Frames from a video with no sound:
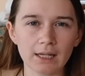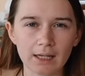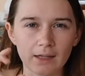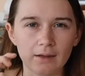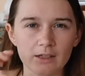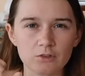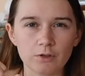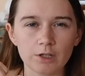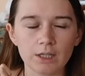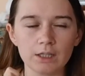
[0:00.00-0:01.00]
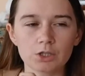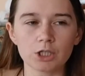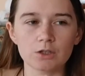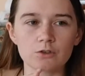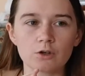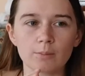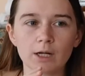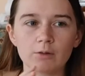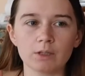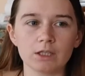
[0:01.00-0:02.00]
in this variation, so I'm
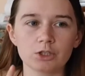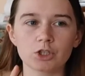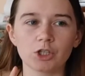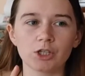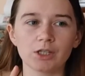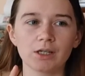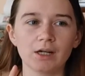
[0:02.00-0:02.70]
not really sure